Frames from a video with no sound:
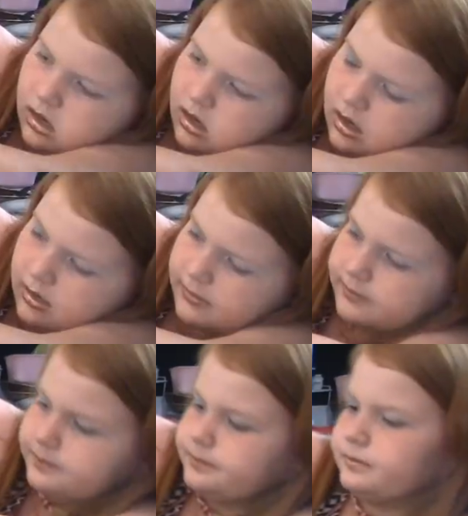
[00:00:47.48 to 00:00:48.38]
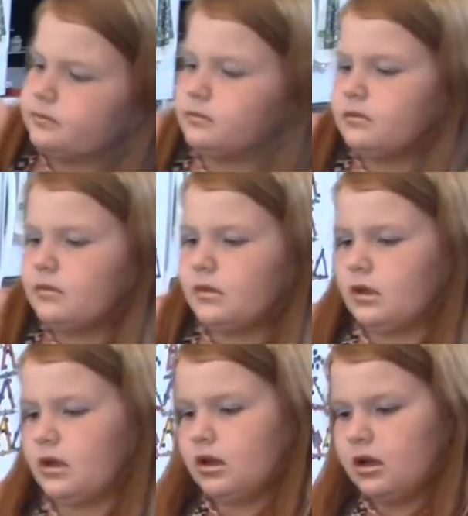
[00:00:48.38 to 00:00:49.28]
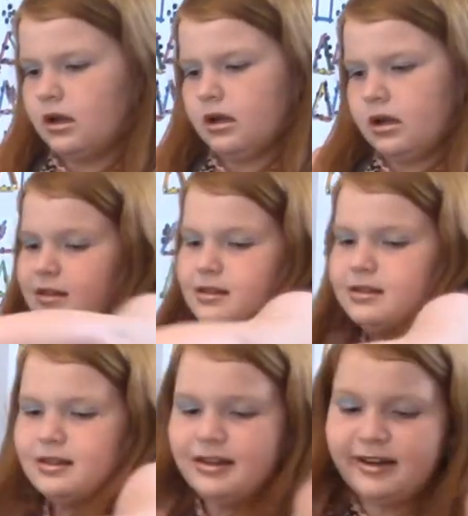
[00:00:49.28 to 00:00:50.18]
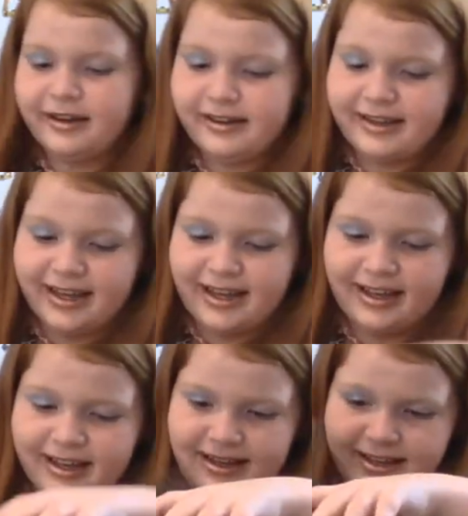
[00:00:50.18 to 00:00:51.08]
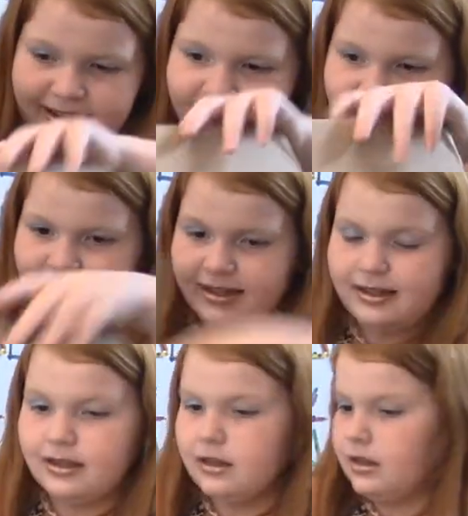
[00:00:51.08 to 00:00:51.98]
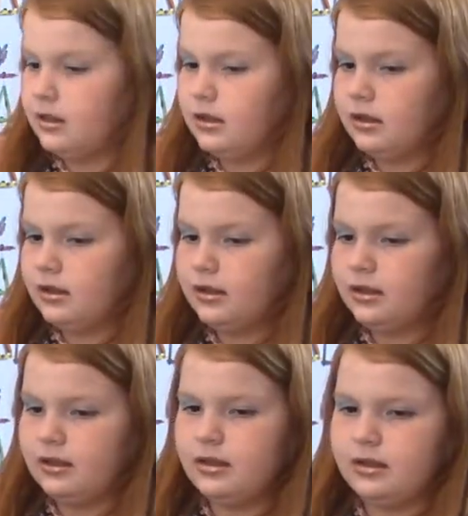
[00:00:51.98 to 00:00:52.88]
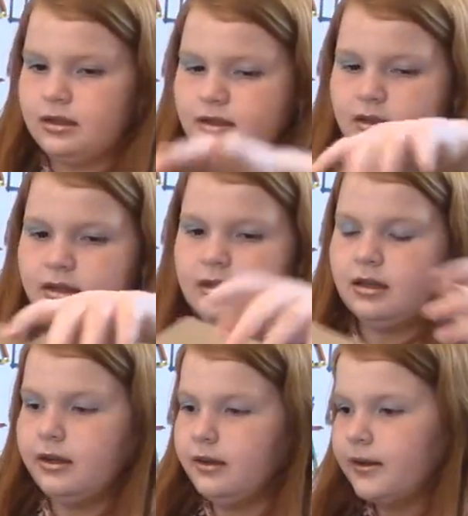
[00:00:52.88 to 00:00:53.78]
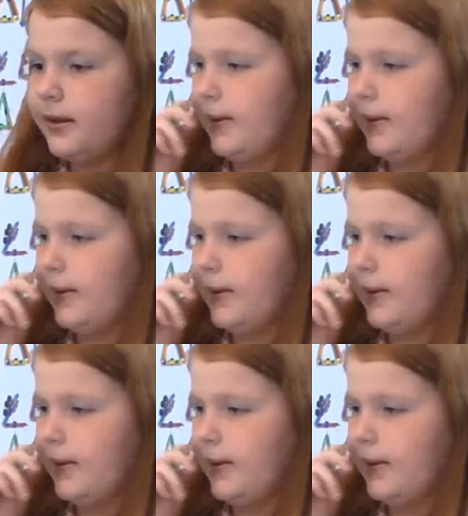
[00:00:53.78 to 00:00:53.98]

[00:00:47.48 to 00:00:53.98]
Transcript: No words are spoken by the person on screen.